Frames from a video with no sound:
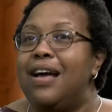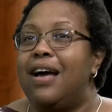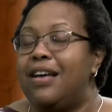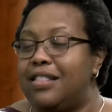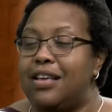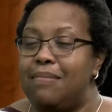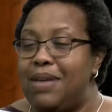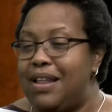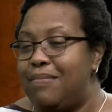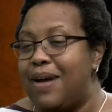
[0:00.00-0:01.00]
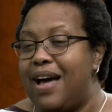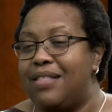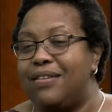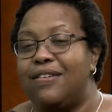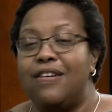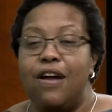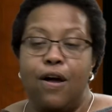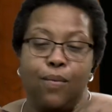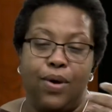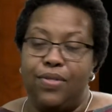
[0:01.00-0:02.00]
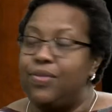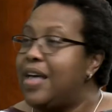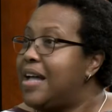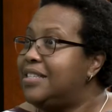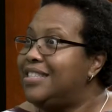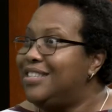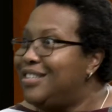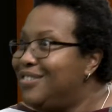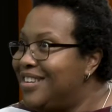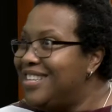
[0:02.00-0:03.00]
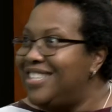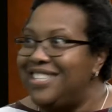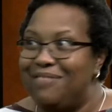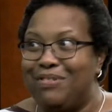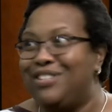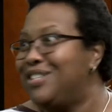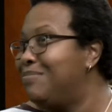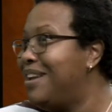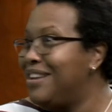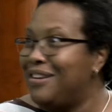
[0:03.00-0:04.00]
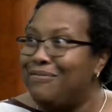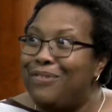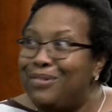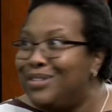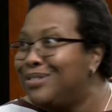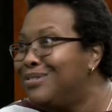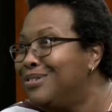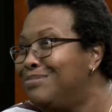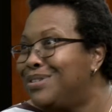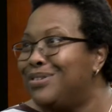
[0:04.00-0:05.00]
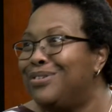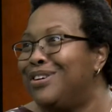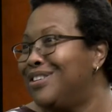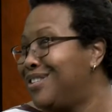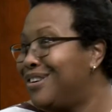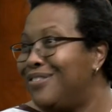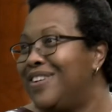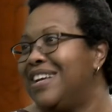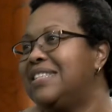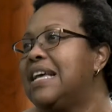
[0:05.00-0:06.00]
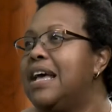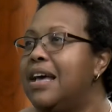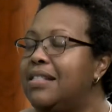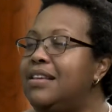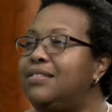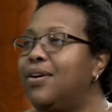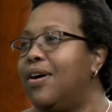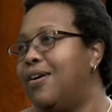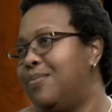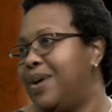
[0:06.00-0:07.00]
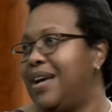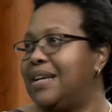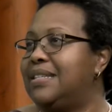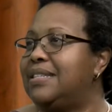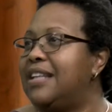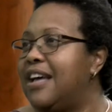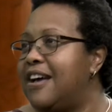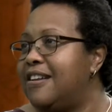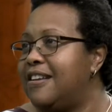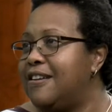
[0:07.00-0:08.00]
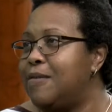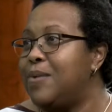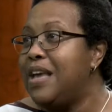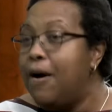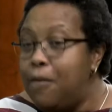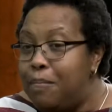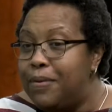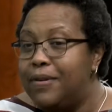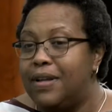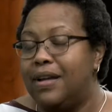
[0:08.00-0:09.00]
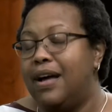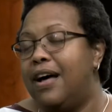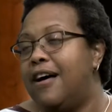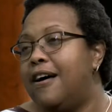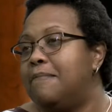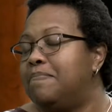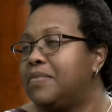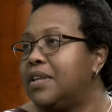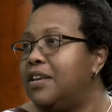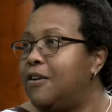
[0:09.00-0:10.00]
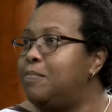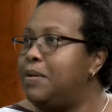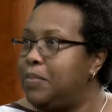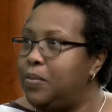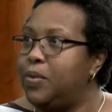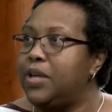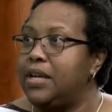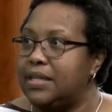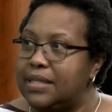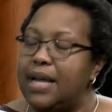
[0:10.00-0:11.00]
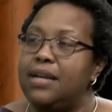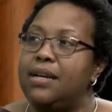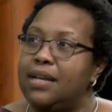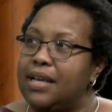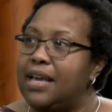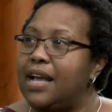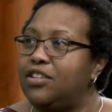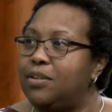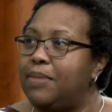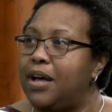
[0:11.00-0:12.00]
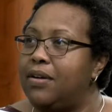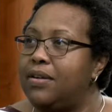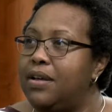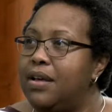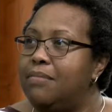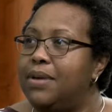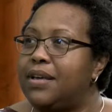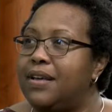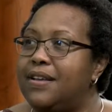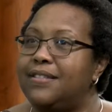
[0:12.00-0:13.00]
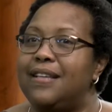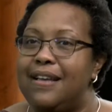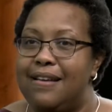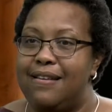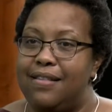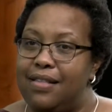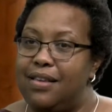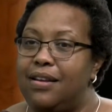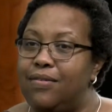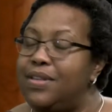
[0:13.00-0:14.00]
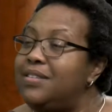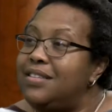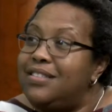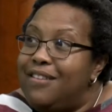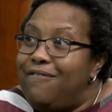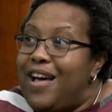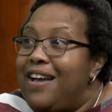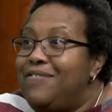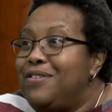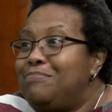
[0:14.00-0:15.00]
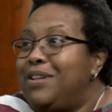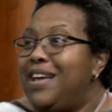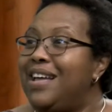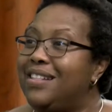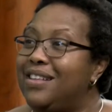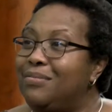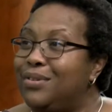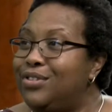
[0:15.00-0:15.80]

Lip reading: the committee rather, whether that's the students participating in focus groups or surveys. These are all ways that we hope people will get excited and engaged about, because this is the 5-year plan that we're